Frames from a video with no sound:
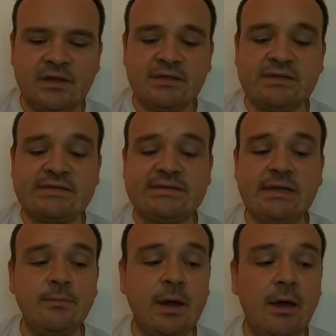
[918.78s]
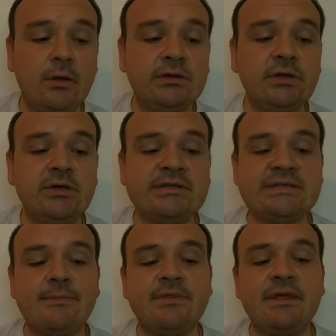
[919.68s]
the same i'll talk
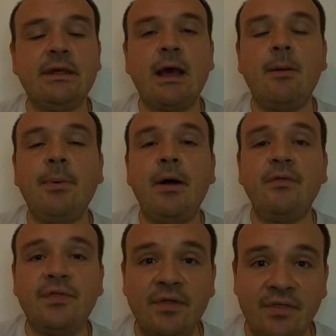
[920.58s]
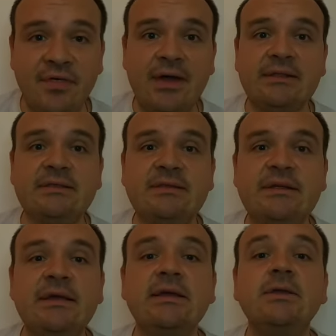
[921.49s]
something about that uh,